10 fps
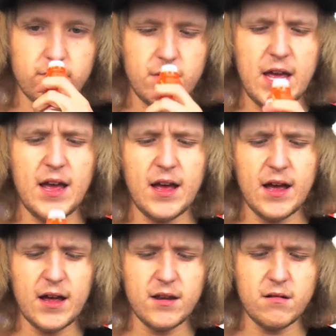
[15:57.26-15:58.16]

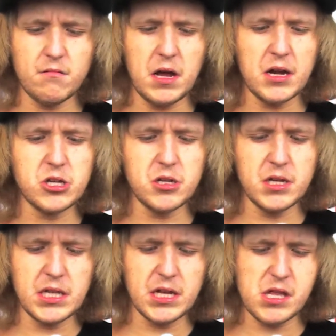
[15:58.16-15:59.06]
And
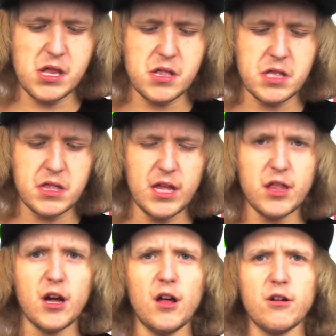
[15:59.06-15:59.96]
actually,
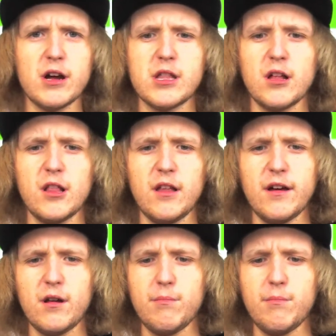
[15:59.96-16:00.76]
this color is a little